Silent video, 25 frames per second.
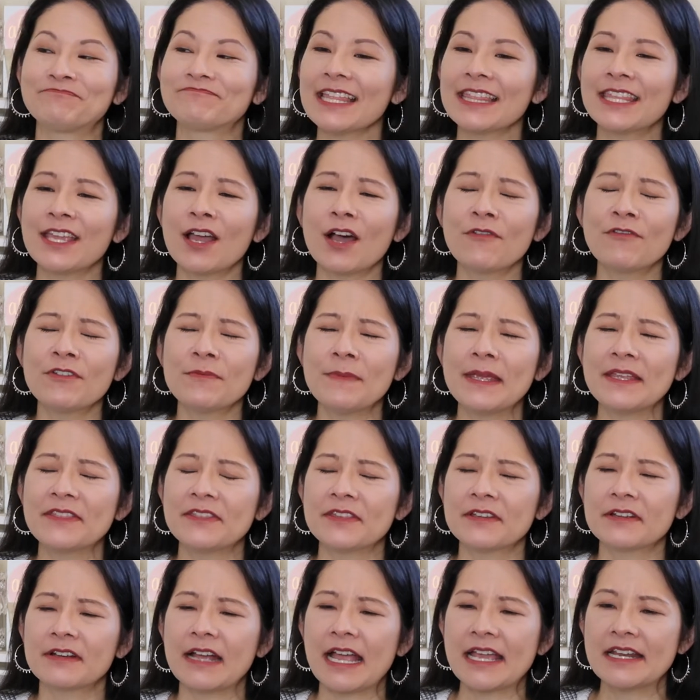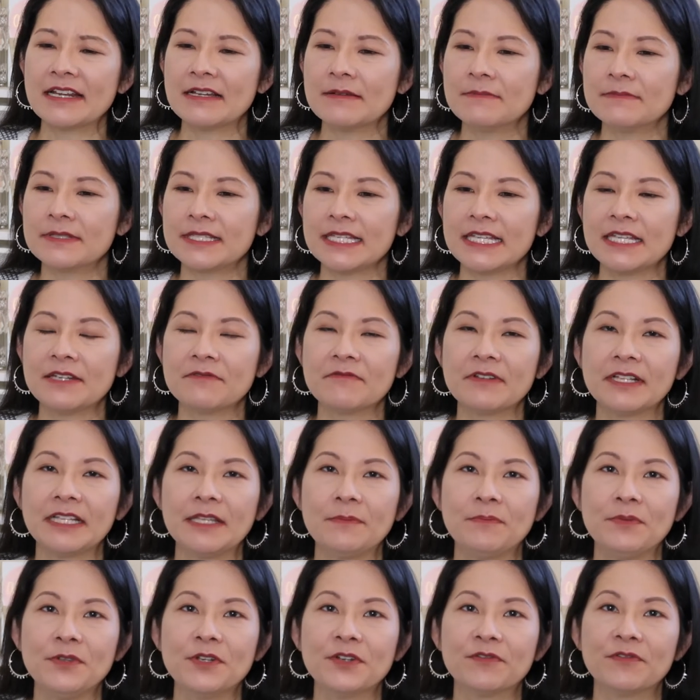They often make their items in really
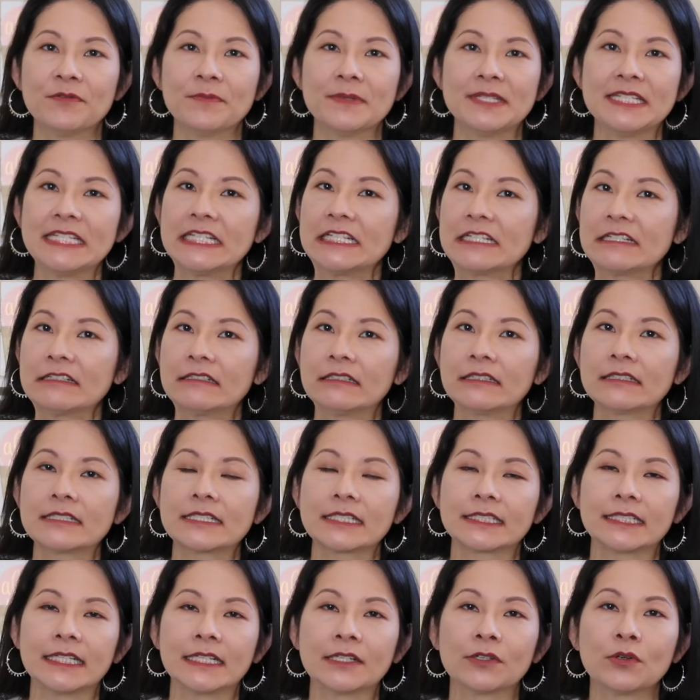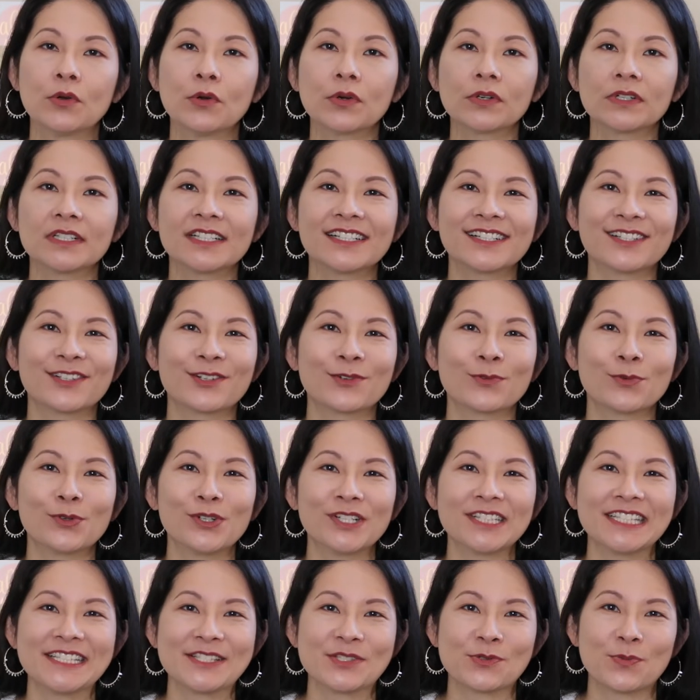beautiful materials like Angora or
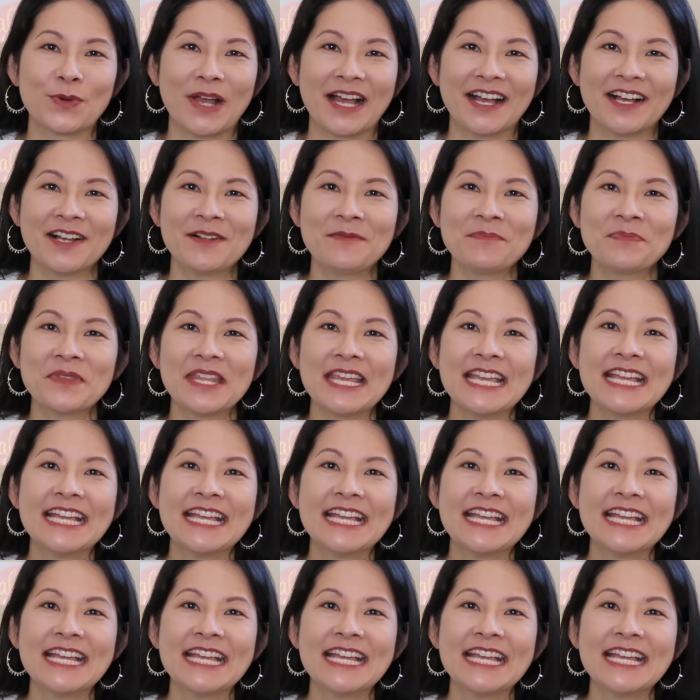wool as well.